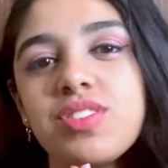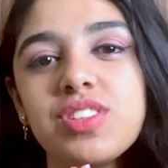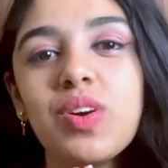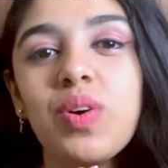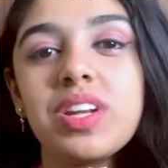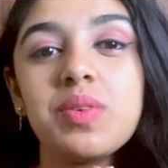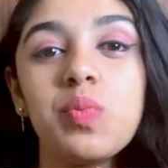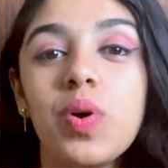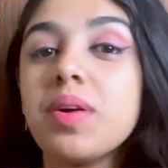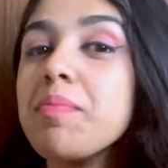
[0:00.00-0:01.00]
Namaskar, Vanakkam,
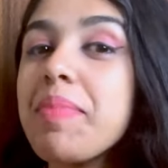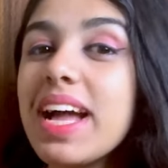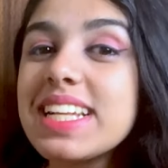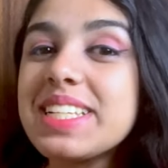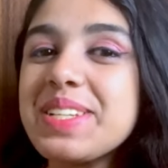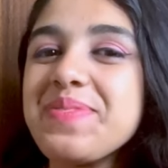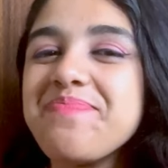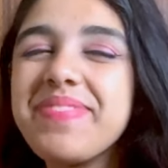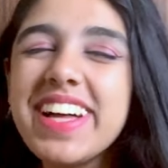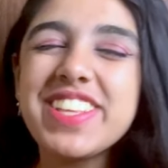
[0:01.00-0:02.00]
welcome back to
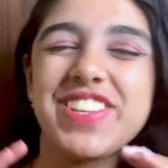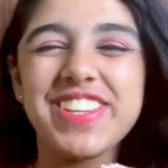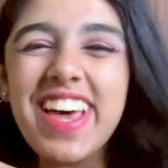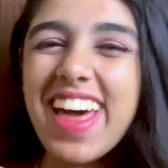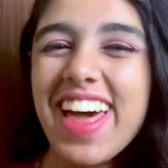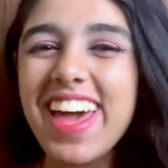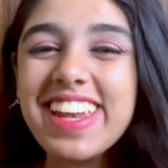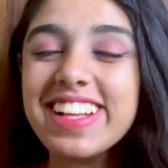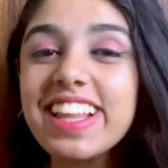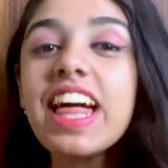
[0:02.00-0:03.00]
my
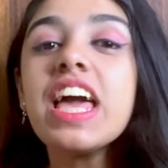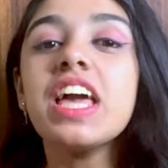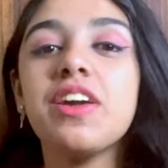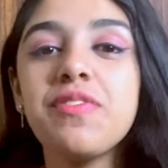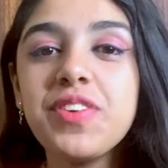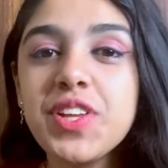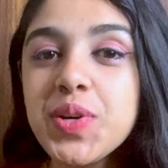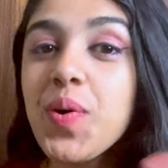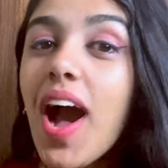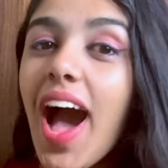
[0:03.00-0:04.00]
channel. If you're
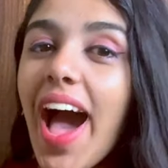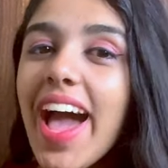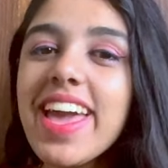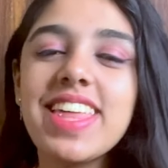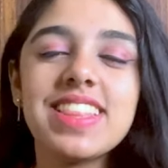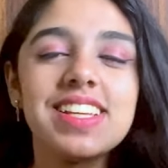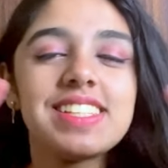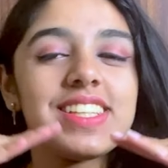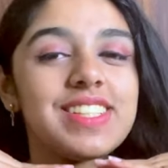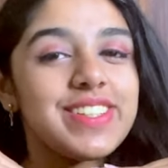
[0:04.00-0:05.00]
new, hi, this
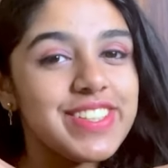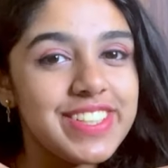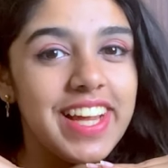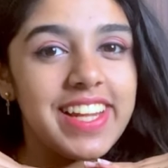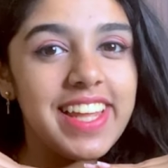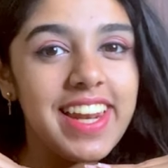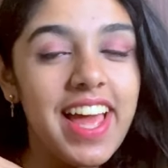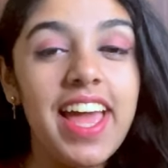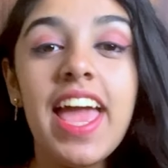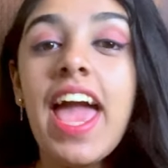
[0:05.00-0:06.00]
is Oshareeya
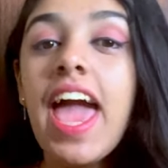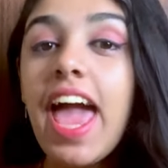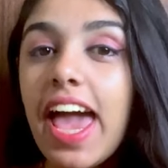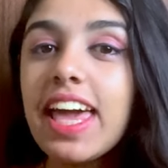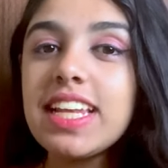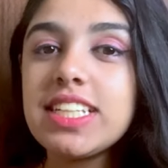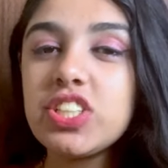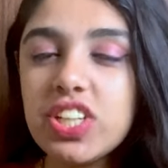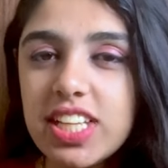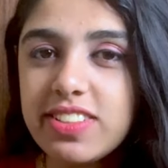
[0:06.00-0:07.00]
Rai, and in
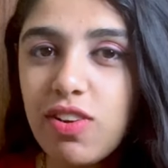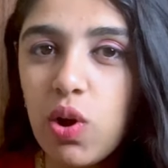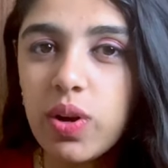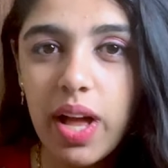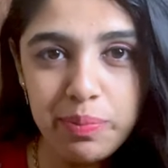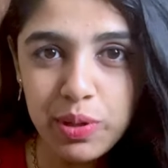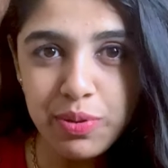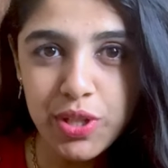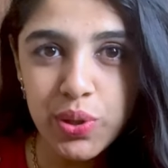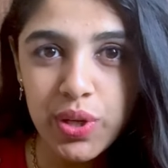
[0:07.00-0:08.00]
today's vlog, I'm going to be
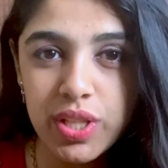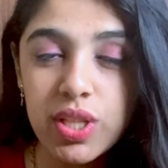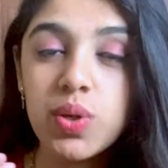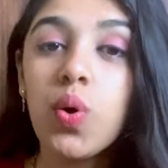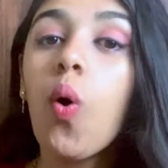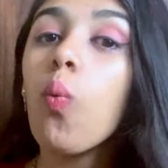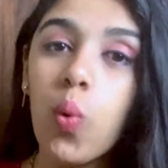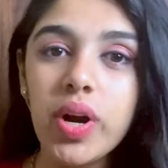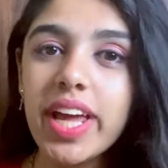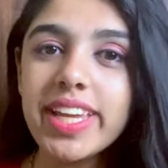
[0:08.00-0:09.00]
showing you
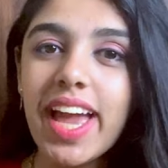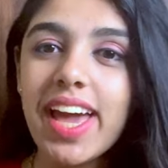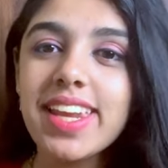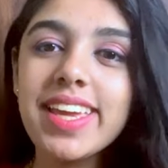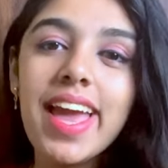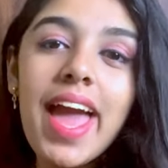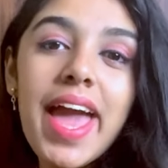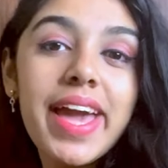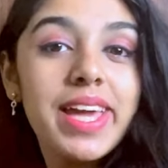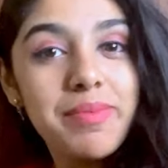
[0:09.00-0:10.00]
what I carry
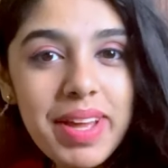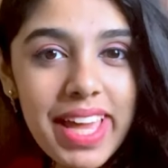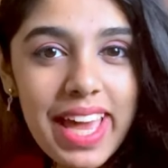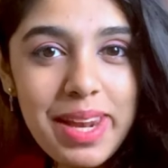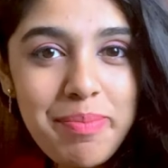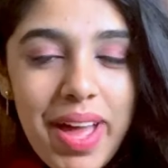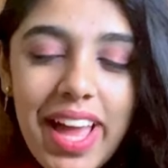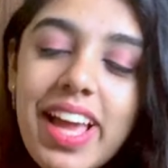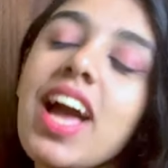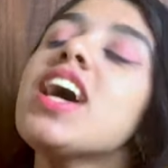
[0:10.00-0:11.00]
in my handbag.